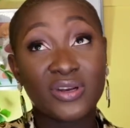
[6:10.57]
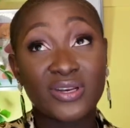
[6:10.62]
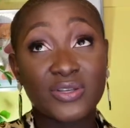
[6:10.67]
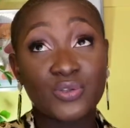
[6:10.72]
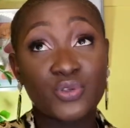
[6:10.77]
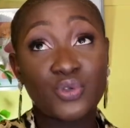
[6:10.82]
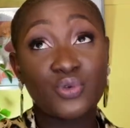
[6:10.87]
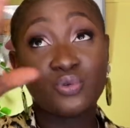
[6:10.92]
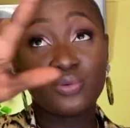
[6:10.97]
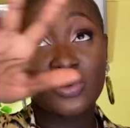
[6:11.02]
The
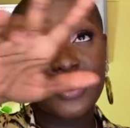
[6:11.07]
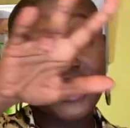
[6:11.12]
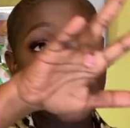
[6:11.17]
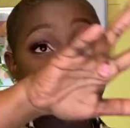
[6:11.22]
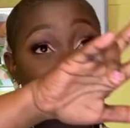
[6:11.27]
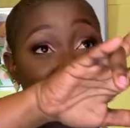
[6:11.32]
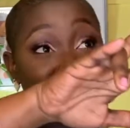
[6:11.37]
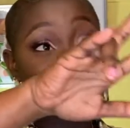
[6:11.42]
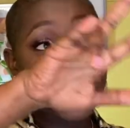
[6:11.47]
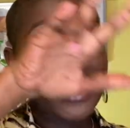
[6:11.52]
two
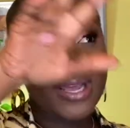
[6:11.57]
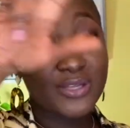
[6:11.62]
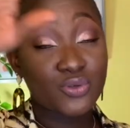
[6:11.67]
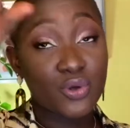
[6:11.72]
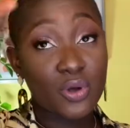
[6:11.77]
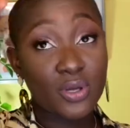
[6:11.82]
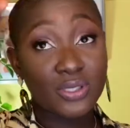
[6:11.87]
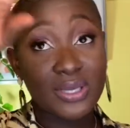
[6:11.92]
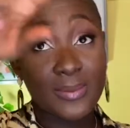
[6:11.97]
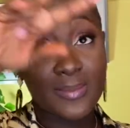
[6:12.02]
lights that I
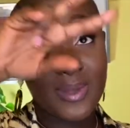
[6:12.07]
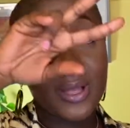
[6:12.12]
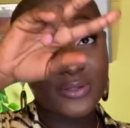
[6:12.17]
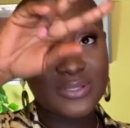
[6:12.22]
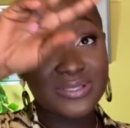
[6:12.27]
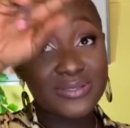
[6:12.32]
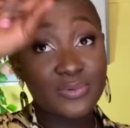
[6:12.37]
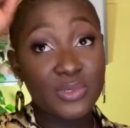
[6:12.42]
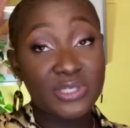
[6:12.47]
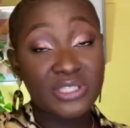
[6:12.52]
talked about,
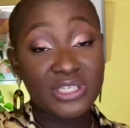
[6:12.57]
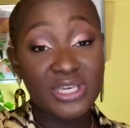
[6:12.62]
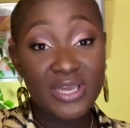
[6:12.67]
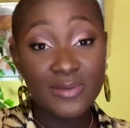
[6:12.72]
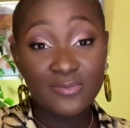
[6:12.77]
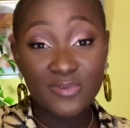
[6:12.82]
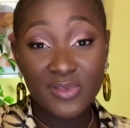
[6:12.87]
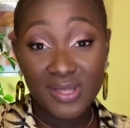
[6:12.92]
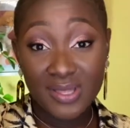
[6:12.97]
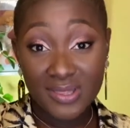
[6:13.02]
which
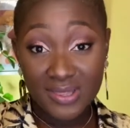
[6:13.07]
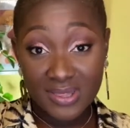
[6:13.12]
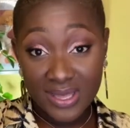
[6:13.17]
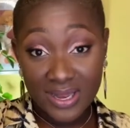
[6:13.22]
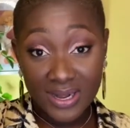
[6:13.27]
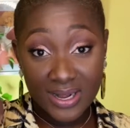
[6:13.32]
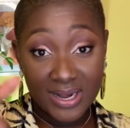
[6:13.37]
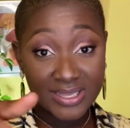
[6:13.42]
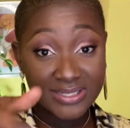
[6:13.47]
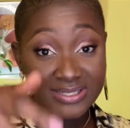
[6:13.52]
came with a
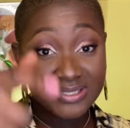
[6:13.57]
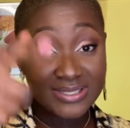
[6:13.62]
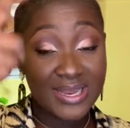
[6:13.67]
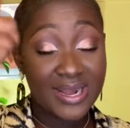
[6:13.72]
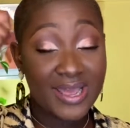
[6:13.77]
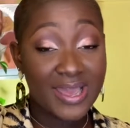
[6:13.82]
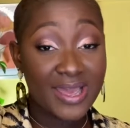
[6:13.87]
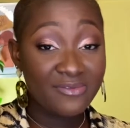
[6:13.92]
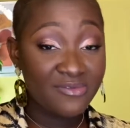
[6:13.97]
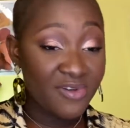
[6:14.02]
third light that
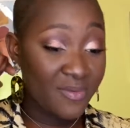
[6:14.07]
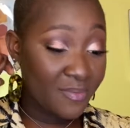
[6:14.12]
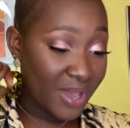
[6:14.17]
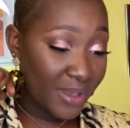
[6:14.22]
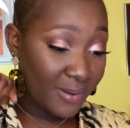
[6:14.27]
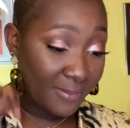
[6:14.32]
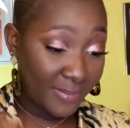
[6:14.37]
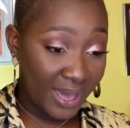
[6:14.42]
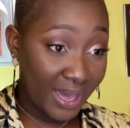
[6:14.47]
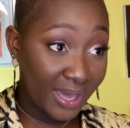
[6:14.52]
I have on
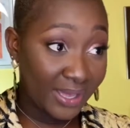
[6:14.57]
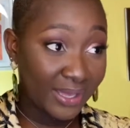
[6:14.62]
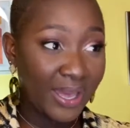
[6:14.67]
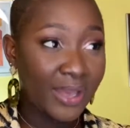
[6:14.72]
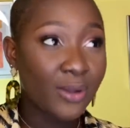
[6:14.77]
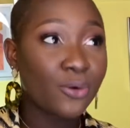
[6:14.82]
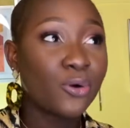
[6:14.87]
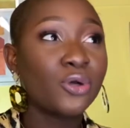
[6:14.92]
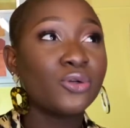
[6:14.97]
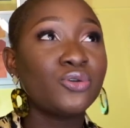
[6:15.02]
my back, I
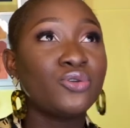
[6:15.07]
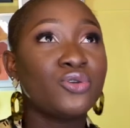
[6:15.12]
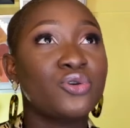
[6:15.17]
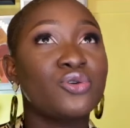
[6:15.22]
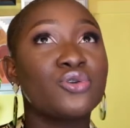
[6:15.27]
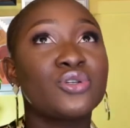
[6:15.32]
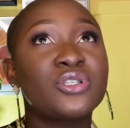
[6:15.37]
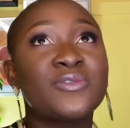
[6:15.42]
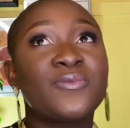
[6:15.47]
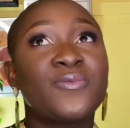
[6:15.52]
got
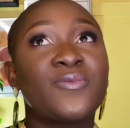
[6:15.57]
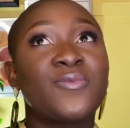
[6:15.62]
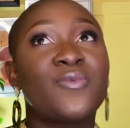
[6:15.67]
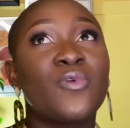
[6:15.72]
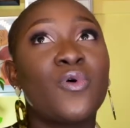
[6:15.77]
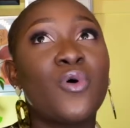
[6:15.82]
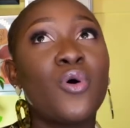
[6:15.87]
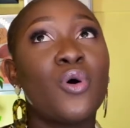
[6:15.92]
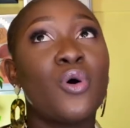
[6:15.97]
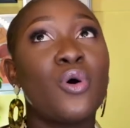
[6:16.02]
those
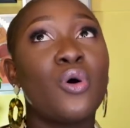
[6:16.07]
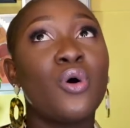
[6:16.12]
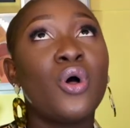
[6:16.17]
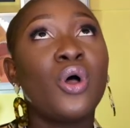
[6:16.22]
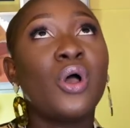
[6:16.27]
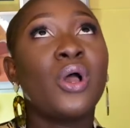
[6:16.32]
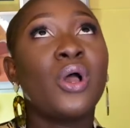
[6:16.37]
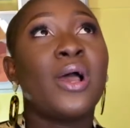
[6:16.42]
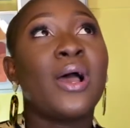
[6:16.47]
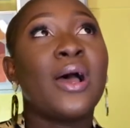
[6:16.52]
for
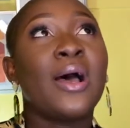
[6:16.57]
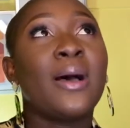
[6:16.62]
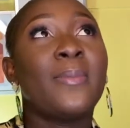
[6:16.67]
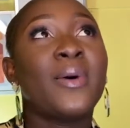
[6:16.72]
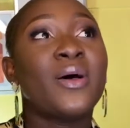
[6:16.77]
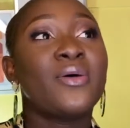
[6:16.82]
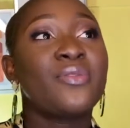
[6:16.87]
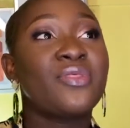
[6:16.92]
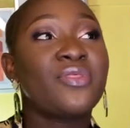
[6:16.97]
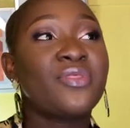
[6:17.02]

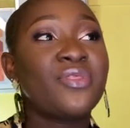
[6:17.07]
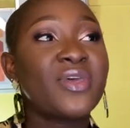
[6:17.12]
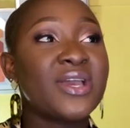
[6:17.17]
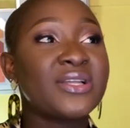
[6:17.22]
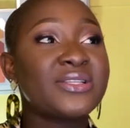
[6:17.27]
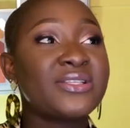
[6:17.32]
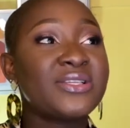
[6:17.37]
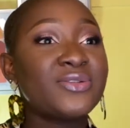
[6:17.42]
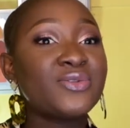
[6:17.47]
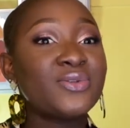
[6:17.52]
about
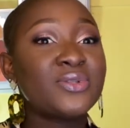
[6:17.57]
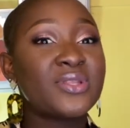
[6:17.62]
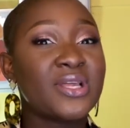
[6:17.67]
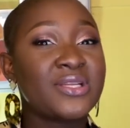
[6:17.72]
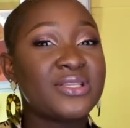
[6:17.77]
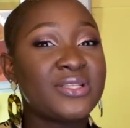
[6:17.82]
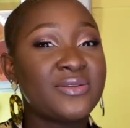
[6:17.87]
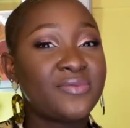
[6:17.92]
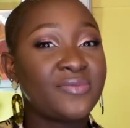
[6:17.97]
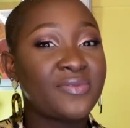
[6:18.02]
thirty to
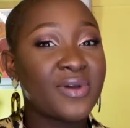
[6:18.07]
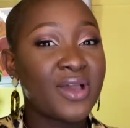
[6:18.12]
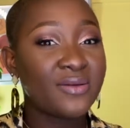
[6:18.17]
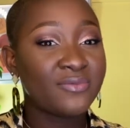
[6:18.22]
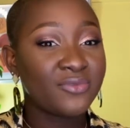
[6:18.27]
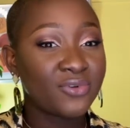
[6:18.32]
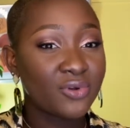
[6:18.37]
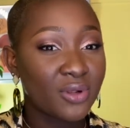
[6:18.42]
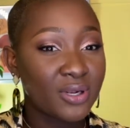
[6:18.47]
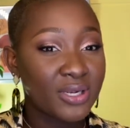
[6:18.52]

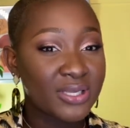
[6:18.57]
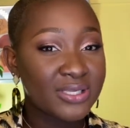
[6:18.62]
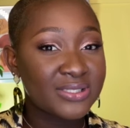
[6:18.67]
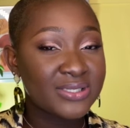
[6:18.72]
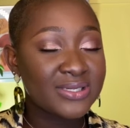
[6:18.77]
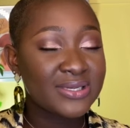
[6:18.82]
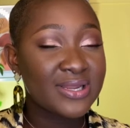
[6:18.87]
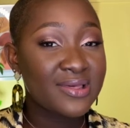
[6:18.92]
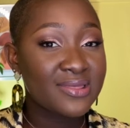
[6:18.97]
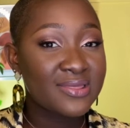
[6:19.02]
thirty-five dollars,
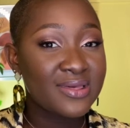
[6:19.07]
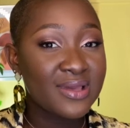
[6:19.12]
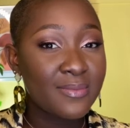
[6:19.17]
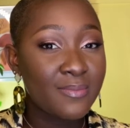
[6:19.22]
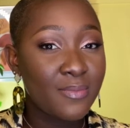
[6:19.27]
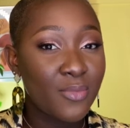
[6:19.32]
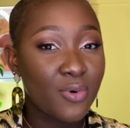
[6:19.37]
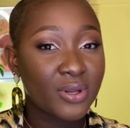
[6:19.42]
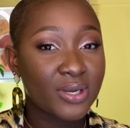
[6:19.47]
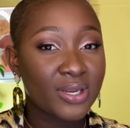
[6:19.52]
nothing
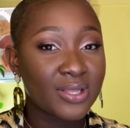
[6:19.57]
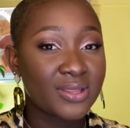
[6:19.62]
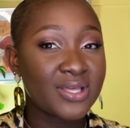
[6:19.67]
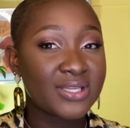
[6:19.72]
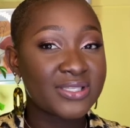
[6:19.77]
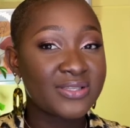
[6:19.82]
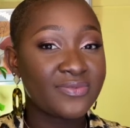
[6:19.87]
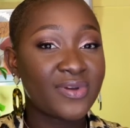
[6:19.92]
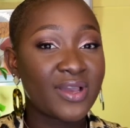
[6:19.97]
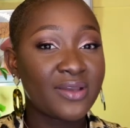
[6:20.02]
more than
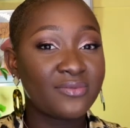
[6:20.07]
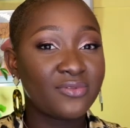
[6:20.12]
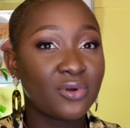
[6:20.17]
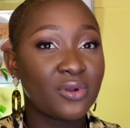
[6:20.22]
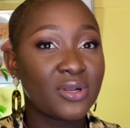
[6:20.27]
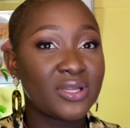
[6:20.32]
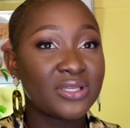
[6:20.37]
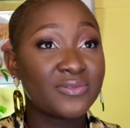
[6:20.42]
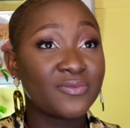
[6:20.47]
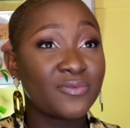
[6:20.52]
thirty-five
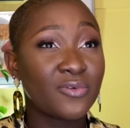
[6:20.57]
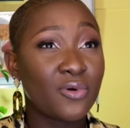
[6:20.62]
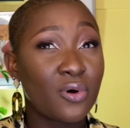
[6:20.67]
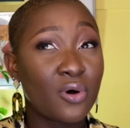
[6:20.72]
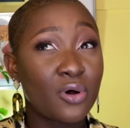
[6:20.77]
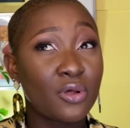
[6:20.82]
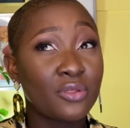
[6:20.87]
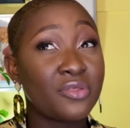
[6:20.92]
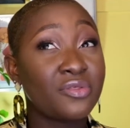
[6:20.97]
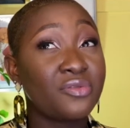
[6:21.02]
dollars for
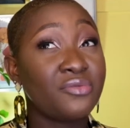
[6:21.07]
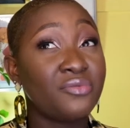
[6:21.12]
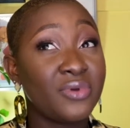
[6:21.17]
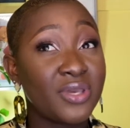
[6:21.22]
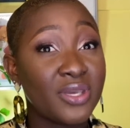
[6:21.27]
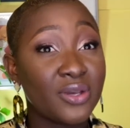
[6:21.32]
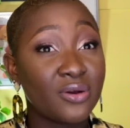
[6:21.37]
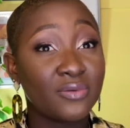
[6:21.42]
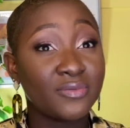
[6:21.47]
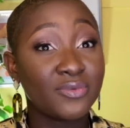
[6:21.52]
all
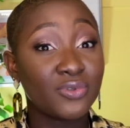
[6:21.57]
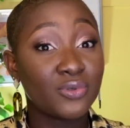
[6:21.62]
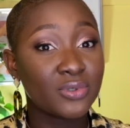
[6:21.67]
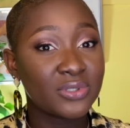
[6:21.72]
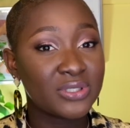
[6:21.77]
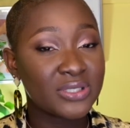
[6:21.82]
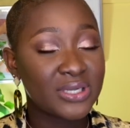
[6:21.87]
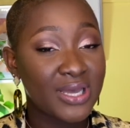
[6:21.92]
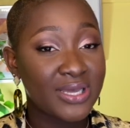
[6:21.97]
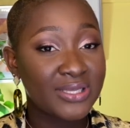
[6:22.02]
three of
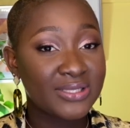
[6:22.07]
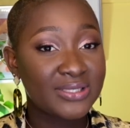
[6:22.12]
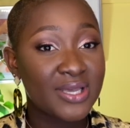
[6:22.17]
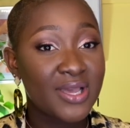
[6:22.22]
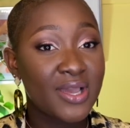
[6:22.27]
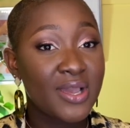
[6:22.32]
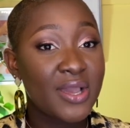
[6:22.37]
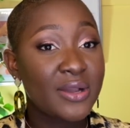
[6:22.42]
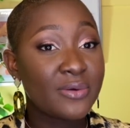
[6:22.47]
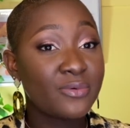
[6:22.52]
those lights,
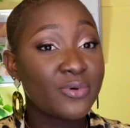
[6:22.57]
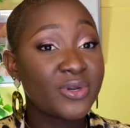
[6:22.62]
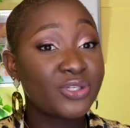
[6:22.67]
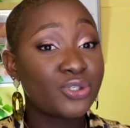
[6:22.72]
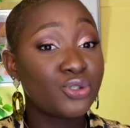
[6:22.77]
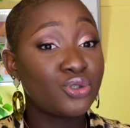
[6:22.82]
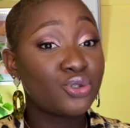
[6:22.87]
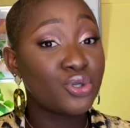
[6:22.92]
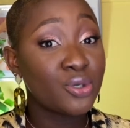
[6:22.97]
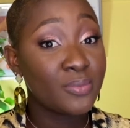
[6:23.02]

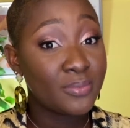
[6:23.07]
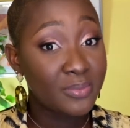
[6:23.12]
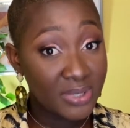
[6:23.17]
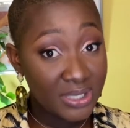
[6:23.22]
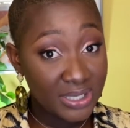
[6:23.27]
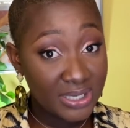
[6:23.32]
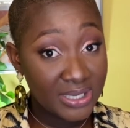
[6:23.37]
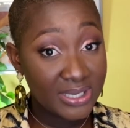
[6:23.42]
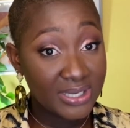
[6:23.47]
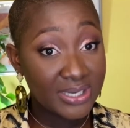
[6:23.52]
which to
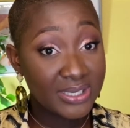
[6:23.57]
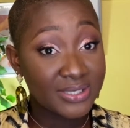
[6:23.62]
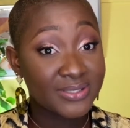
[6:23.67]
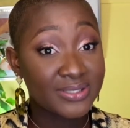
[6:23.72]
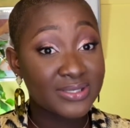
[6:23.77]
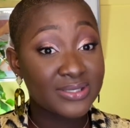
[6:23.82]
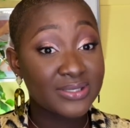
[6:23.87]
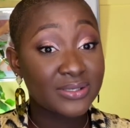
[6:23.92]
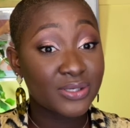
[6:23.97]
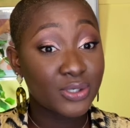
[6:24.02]
me
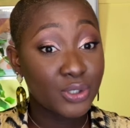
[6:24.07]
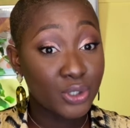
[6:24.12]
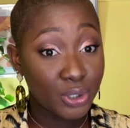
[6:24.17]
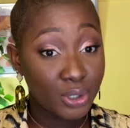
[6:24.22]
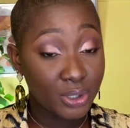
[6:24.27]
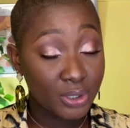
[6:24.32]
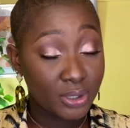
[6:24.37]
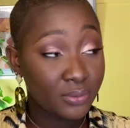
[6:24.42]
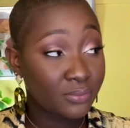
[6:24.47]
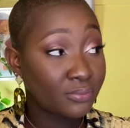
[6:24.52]
is
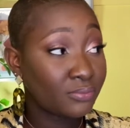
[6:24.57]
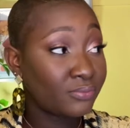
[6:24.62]
good.